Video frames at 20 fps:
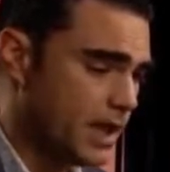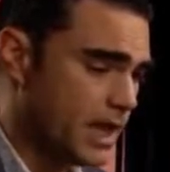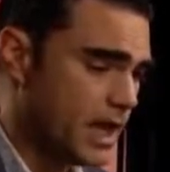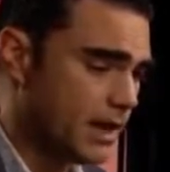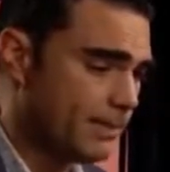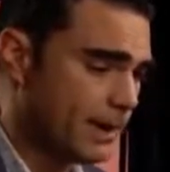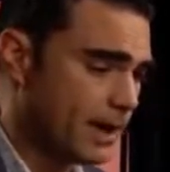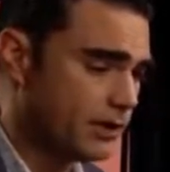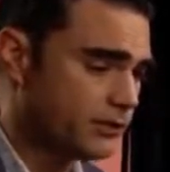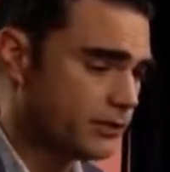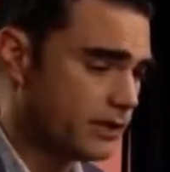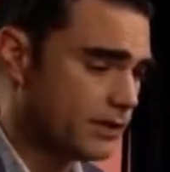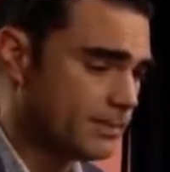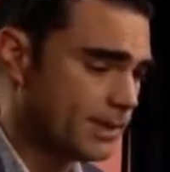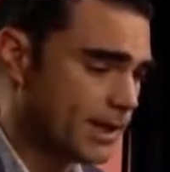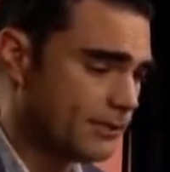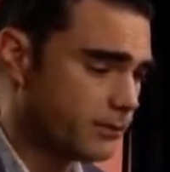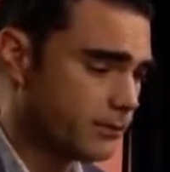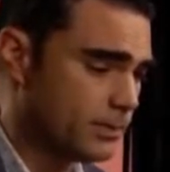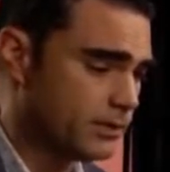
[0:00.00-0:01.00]
Ad buyers say the
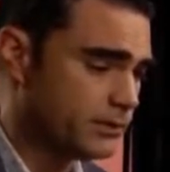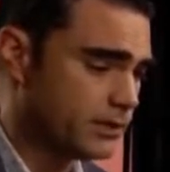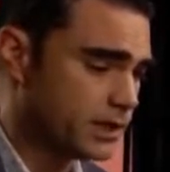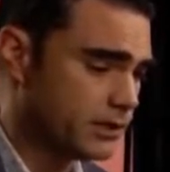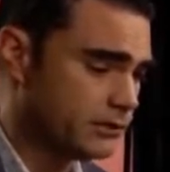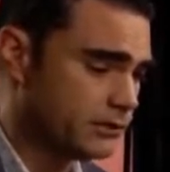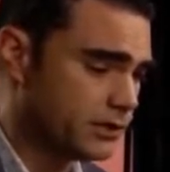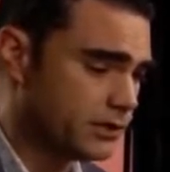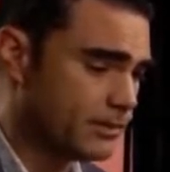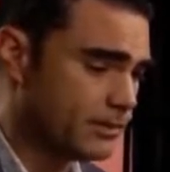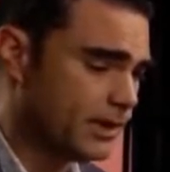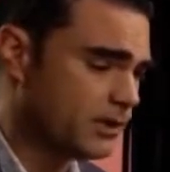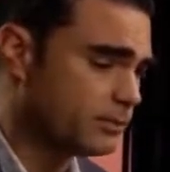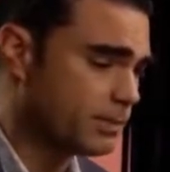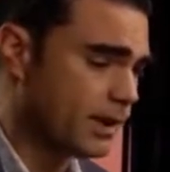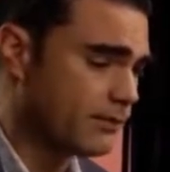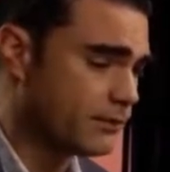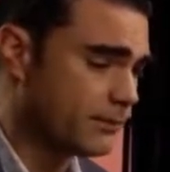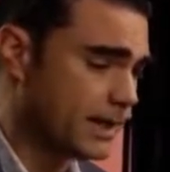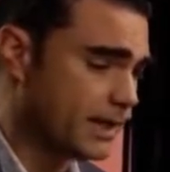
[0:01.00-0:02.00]
platform isn't considered a
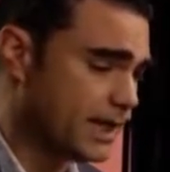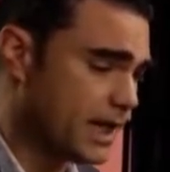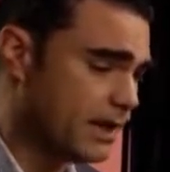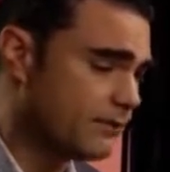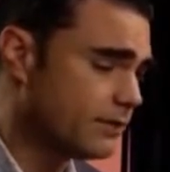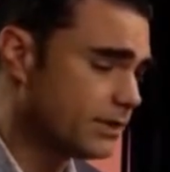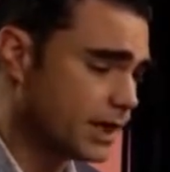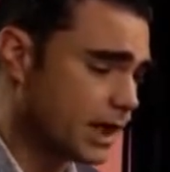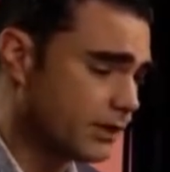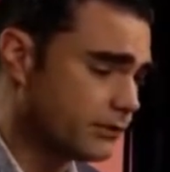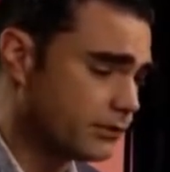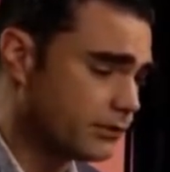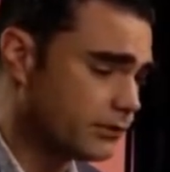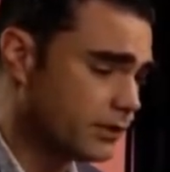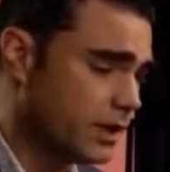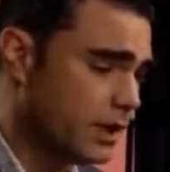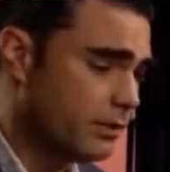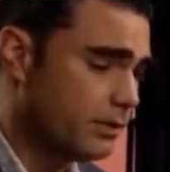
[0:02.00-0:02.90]
must-buy for many advertisers,